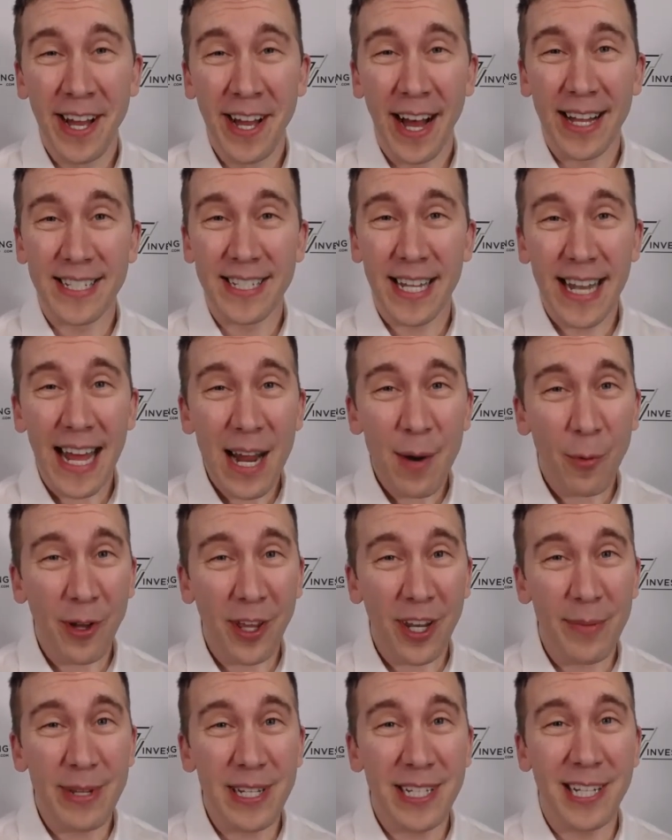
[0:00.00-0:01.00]
Uh, today, we're
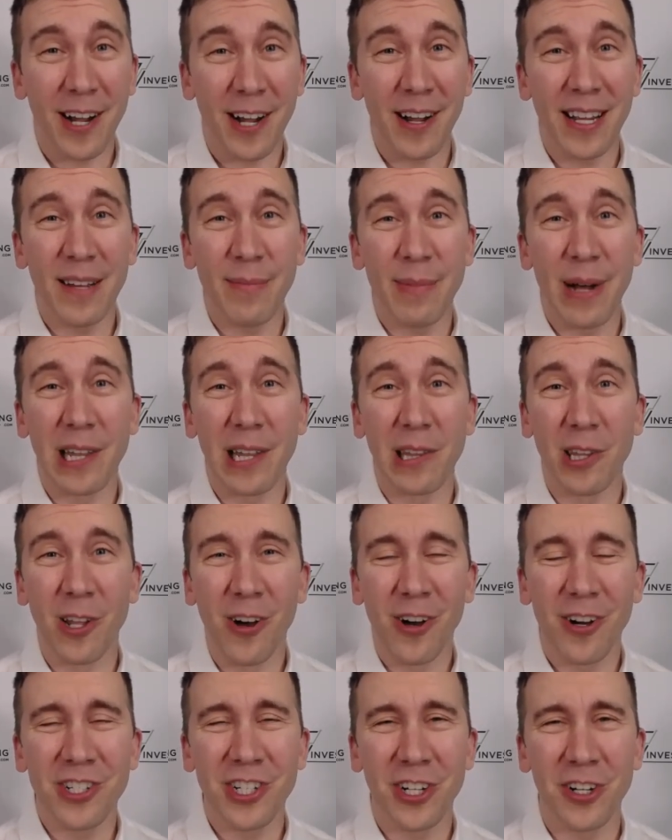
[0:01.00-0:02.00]
going to be talking about
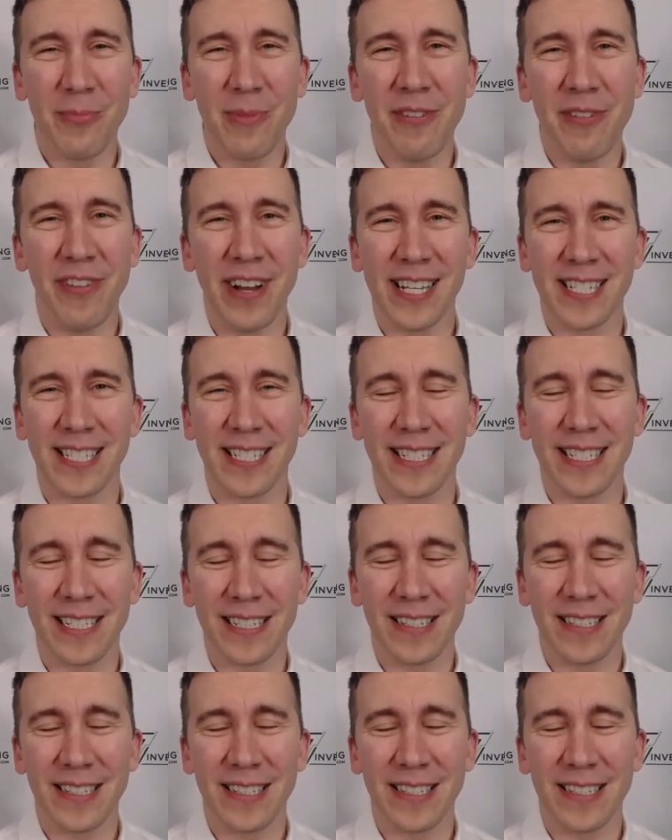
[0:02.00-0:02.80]
long term investing.